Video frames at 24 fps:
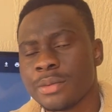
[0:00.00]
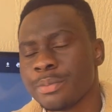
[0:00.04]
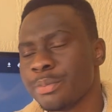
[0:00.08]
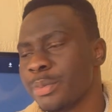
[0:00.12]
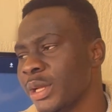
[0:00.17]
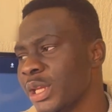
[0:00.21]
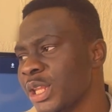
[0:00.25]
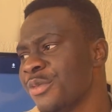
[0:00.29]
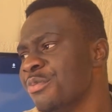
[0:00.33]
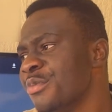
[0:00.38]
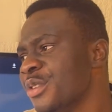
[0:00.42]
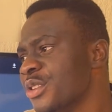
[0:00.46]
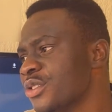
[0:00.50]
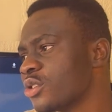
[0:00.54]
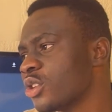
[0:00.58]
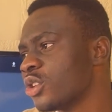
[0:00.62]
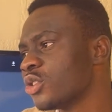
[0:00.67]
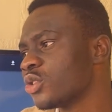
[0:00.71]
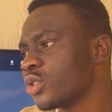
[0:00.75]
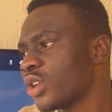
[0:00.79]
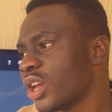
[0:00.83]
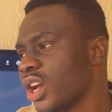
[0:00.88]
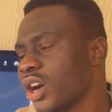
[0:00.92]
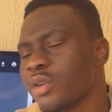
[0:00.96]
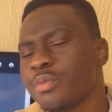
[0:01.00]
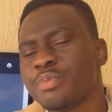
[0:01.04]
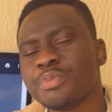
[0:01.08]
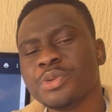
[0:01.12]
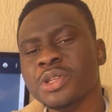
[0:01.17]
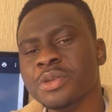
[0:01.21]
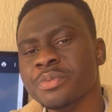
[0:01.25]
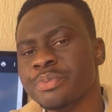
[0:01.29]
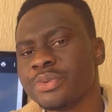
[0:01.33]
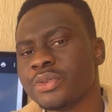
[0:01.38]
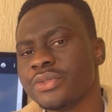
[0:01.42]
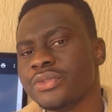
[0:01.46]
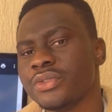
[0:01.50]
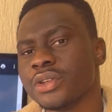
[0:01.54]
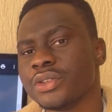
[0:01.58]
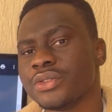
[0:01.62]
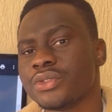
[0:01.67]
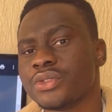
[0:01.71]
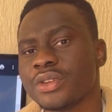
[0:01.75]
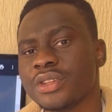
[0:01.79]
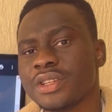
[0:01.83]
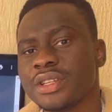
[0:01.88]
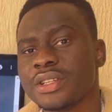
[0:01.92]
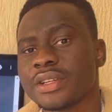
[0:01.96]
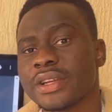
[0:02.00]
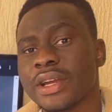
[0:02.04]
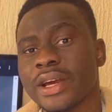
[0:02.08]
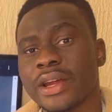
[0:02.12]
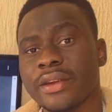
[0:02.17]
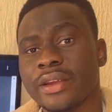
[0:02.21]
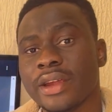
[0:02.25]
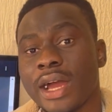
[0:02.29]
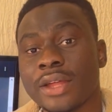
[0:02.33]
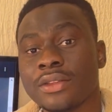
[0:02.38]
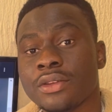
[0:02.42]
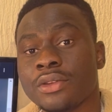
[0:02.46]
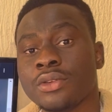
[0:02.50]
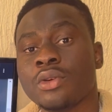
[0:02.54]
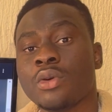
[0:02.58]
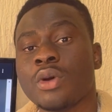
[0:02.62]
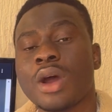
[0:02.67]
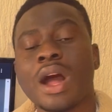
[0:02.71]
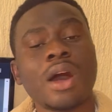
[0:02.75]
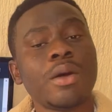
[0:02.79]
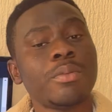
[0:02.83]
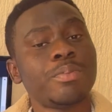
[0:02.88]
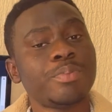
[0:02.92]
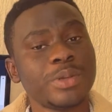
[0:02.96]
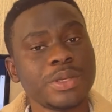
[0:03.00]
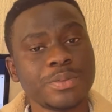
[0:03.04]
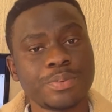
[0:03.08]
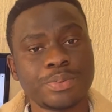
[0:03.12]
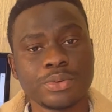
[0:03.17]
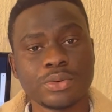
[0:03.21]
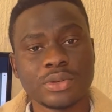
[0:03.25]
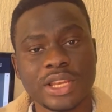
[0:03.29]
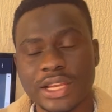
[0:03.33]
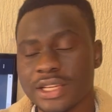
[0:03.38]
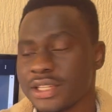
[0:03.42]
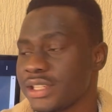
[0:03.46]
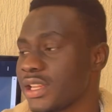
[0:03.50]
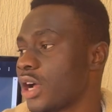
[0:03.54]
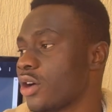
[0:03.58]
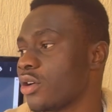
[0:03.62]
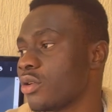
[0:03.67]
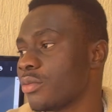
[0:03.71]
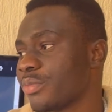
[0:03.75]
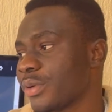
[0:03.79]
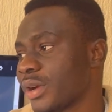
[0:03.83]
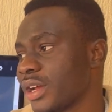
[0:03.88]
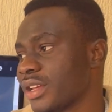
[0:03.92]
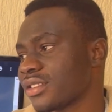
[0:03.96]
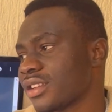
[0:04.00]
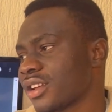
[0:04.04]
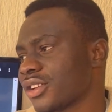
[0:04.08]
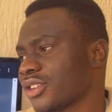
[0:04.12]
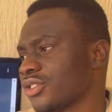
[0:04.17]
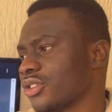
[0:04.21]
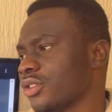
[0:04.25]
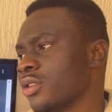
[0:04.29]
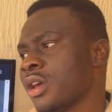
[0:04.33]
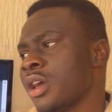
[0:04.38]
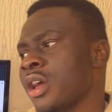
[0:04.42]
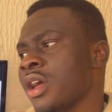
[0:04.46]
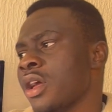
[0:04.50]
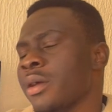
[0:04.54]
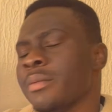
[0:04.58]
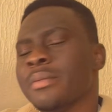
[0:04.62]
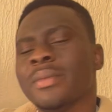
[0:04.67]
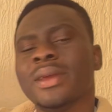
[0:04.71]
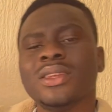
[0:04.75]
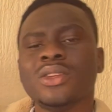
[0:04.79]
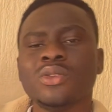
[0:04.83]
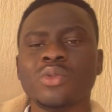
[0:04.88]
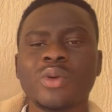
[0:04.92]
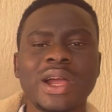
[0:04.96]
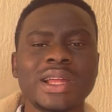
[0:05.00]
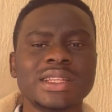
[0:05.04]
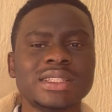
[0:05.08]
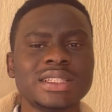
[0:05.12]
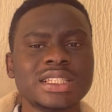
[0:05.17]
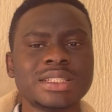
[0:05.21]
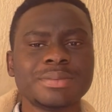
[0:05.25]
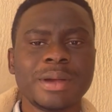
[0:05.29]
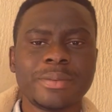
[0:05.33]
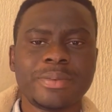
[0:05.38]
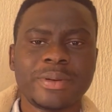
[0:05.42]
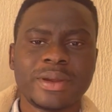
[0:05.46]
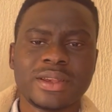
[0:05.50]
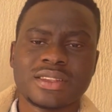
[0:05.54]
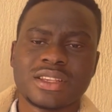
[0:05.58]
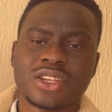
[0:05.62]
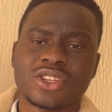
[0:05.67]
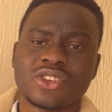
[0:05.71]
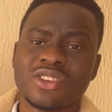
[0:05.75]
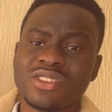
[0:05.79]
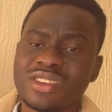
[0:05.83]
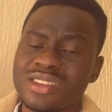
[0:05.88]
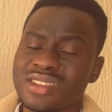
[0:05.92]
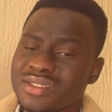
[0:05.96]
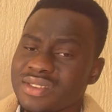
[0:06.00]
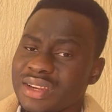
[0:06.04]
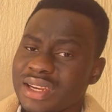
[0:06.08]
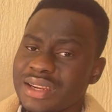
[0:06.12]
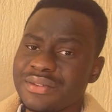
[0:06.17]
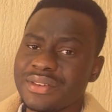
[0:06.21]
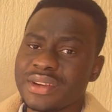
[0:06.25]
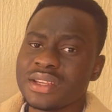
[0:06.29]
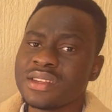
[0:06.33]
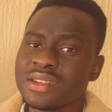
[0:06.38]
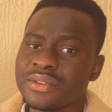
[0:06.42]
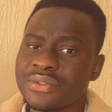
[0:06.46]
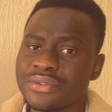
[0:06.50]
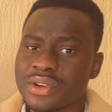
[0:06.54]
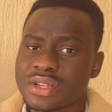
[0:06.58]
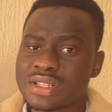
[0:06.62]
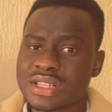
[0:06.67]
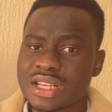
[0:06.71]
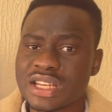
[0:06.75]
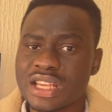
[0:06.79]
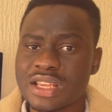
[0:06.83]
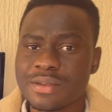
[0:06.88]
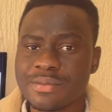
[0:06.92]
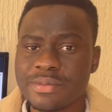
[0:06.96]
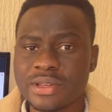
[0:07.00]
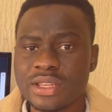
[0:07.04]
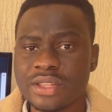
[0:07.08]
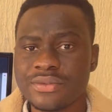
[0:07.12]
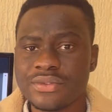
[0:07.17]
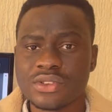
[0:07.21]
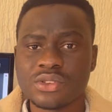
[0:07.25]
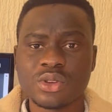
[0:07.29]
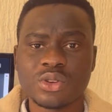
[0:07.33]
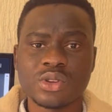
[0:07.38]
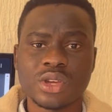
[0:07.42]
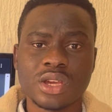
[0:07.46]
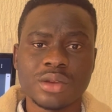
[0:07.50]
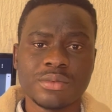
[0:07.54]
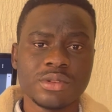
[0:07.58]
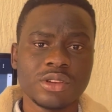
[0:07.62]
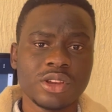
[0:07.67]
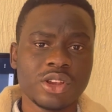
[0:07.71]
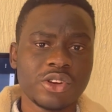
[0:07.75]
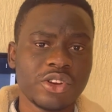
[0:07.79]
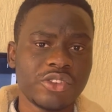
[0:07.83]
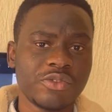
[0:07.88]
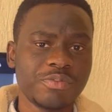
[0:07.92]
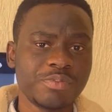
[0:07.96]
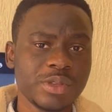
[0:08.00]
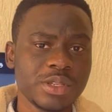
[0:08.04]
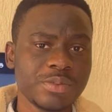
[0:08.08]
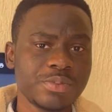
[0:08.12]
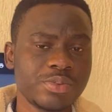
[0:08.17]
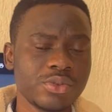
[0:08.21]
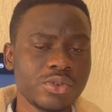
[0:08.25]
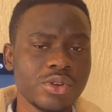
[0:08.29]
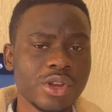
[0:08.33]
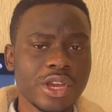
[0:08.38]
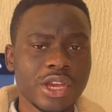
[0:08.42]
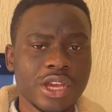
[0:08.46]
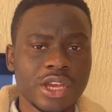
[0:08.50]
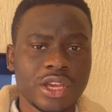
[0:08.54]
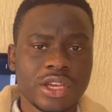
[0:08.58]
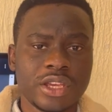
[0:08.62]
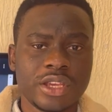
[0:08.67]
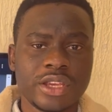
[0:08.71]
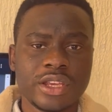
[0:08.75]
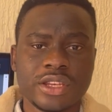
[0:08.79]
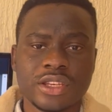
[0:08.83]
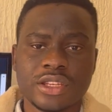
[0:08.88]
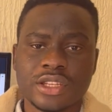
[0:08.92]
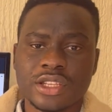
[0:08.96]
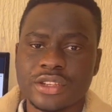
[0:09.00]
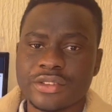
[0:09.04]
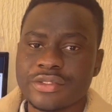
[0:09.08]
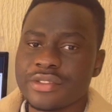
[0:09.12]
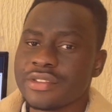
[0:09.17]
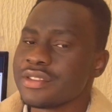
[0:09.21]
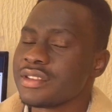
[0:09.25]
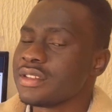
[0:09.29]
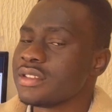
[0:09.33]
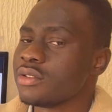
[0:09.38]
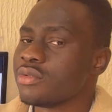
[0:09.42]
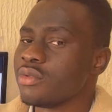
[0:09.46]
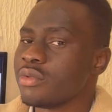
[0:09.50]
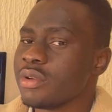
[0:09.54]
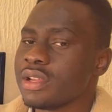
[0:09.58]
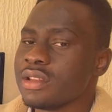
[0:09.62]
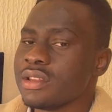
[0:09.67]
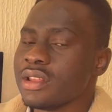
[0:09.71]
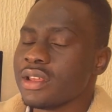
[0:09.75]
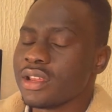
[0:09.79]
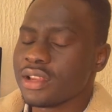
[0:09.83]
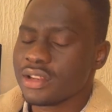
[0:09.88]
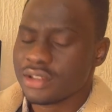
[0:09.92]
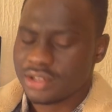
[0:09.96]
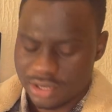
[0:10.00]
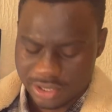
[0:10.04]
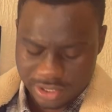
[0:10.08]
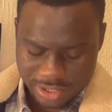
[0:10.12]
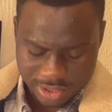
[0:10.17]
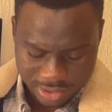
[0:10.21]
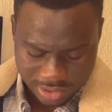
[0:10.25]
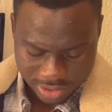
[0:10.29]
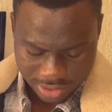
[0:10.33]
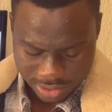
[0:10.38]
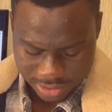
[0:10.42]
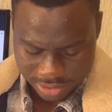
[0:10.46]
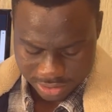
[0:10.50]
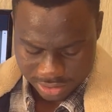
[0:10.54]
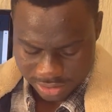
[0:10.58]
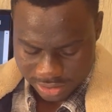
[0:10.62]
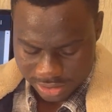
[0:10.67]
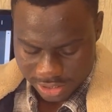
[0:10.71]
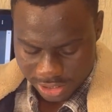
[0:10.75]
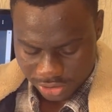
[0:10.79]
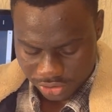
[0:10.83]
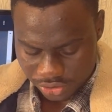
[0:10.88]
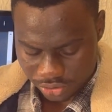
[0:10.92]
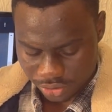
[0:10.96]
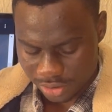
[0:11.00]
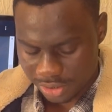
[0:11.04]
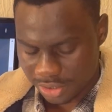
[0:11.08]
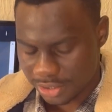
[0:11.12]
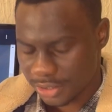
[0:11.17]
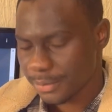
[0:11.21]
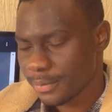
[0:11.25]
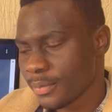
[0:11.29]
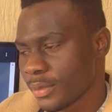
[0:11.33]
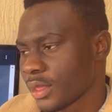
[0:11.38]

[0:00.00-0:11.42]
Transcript: Believe me, it's going to help you improve your trading career. I don't know how people learn their own price action, but the way I teach my price action is very, very different, and I believe it's going to help a lot of people in increasing the way they trade.